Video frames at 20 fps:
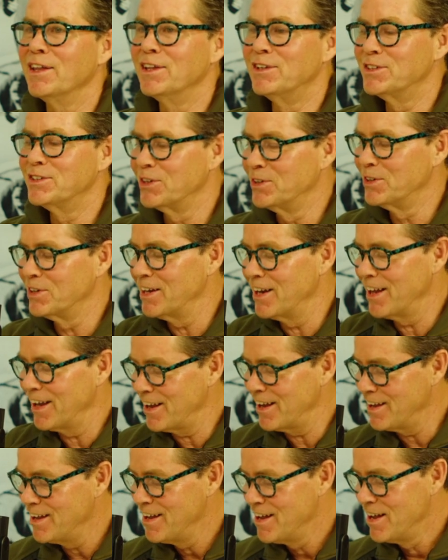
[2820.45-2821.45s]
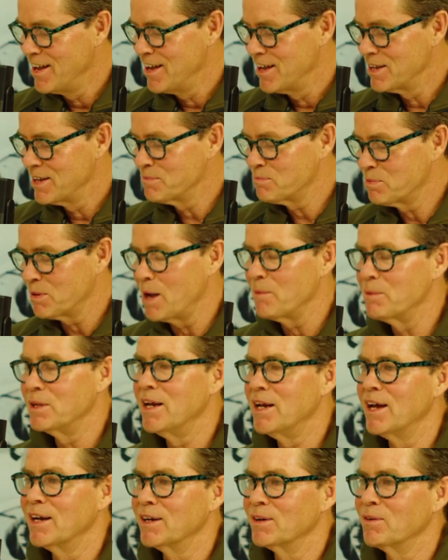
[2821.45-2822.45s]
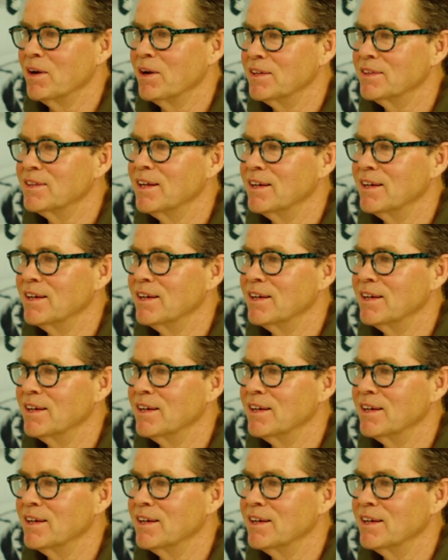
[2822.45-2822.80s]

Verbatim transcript: calendar today, probably not a great